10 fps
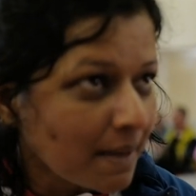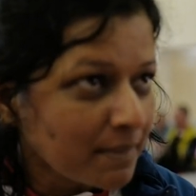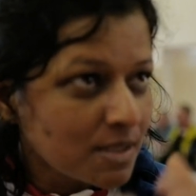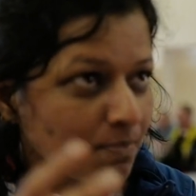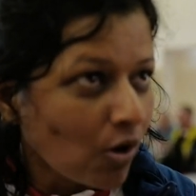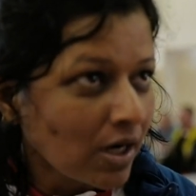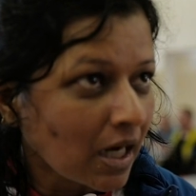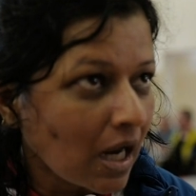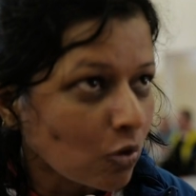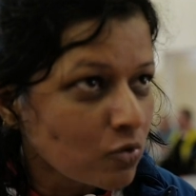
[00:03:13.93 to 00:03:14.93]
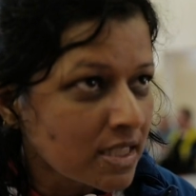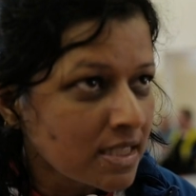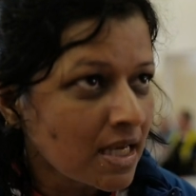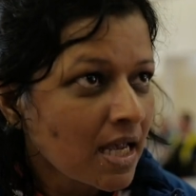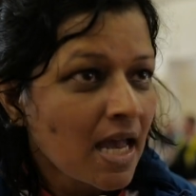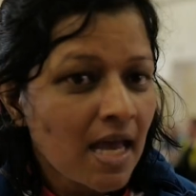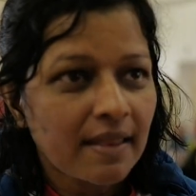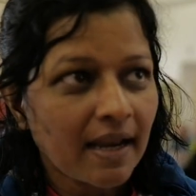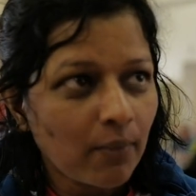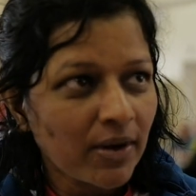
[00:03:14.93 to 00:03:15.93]
I mean, small little houses.
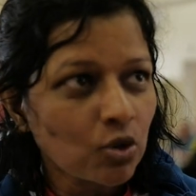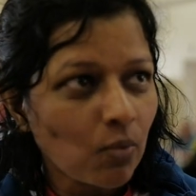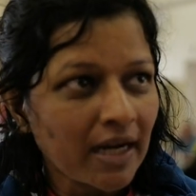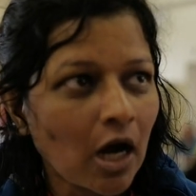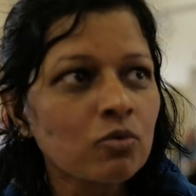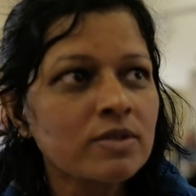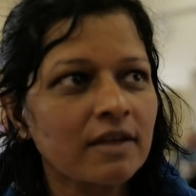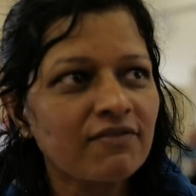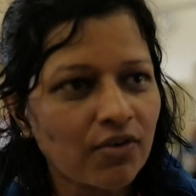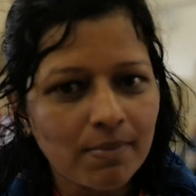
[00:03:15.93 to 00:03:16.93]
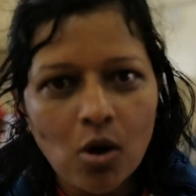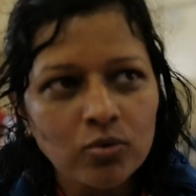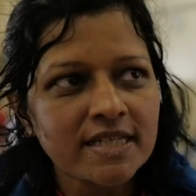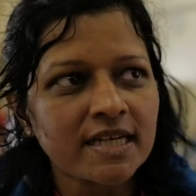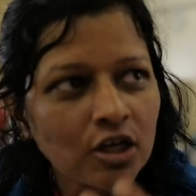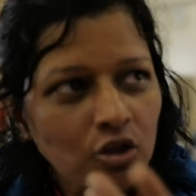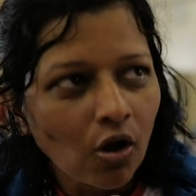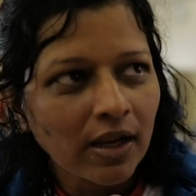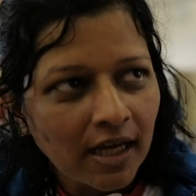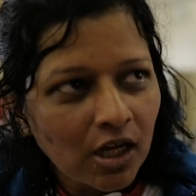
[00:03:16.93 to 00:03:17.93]
Then I went to one house, and from out I started
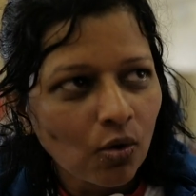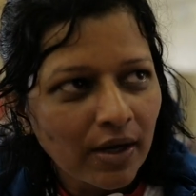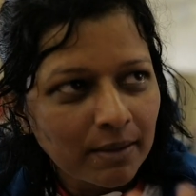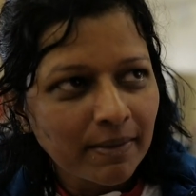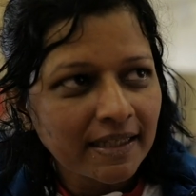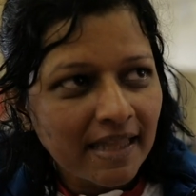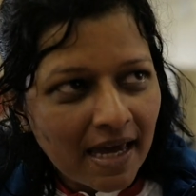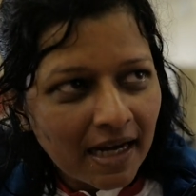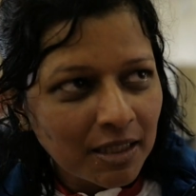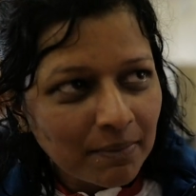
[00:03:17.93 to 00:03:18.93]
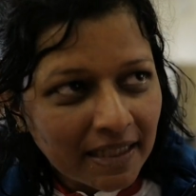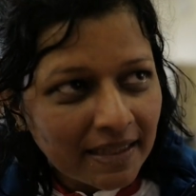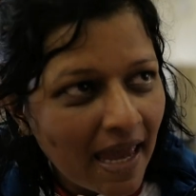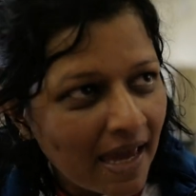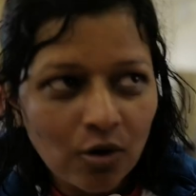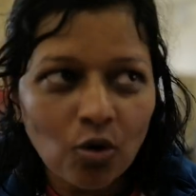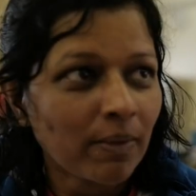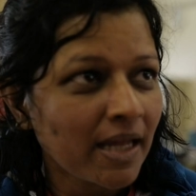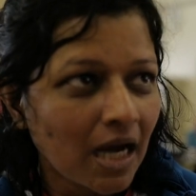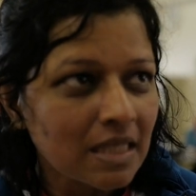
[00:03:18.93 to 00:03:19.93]
calling, "Hello, anybody there? Anybody there?"
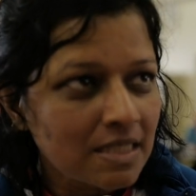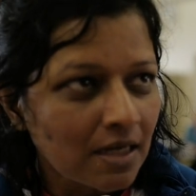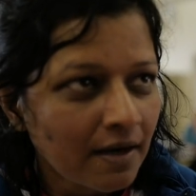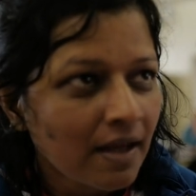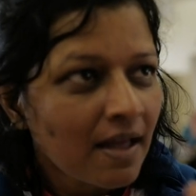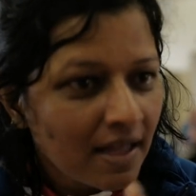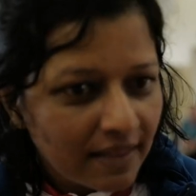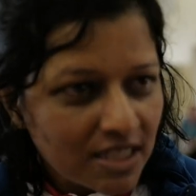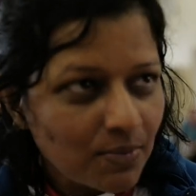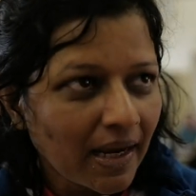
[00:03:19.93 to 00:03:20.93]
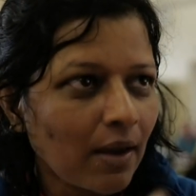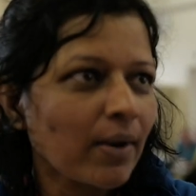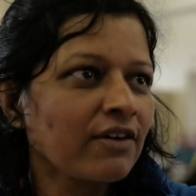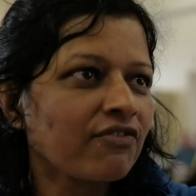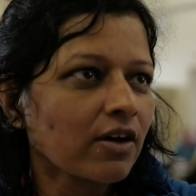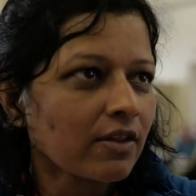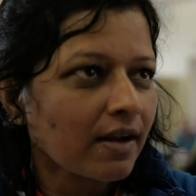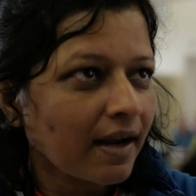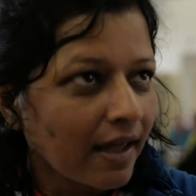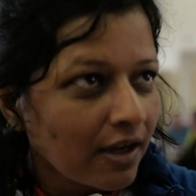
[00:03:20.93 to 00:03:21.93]
Nobody answered. That's when I went further,
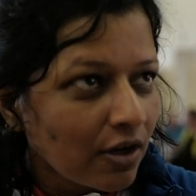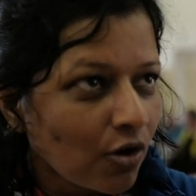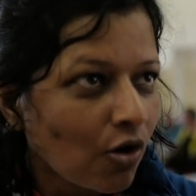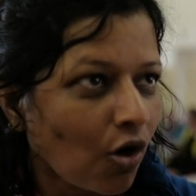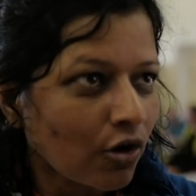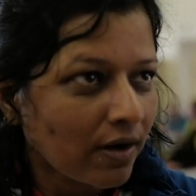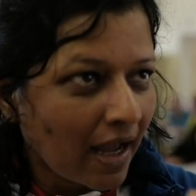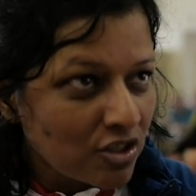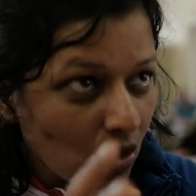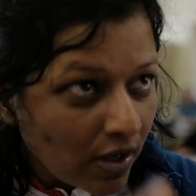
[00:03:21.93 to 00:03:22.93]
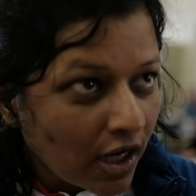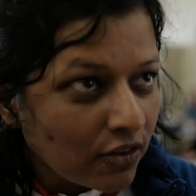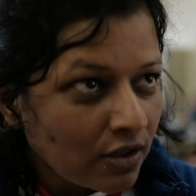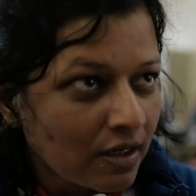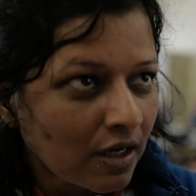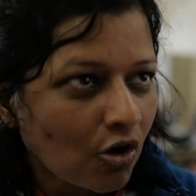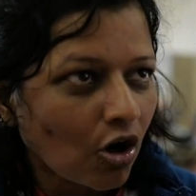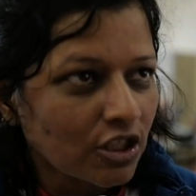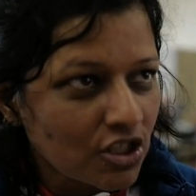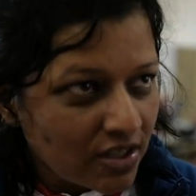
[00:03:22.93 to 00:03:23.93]
and I got, I saw another little
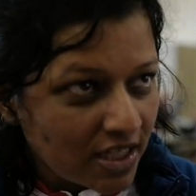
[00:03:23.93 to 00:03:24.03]
cottage.